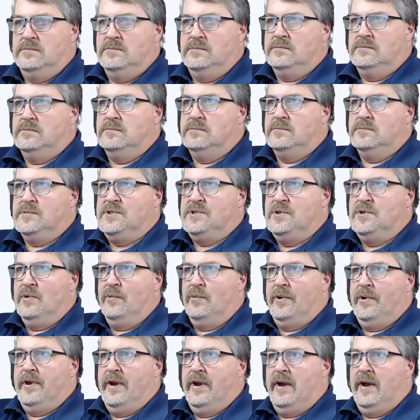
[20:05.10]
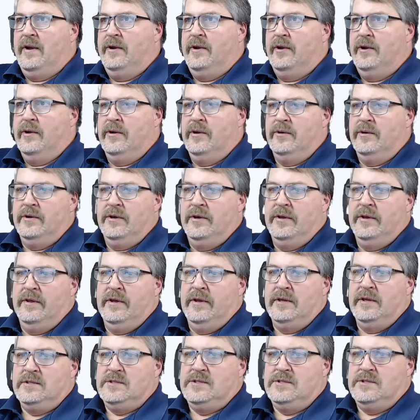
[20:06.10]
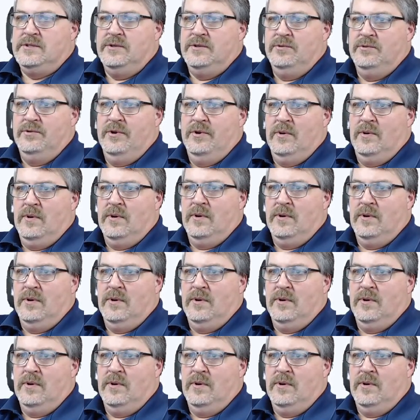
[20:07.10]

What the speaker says: let's see what we got here. No, that's too dark.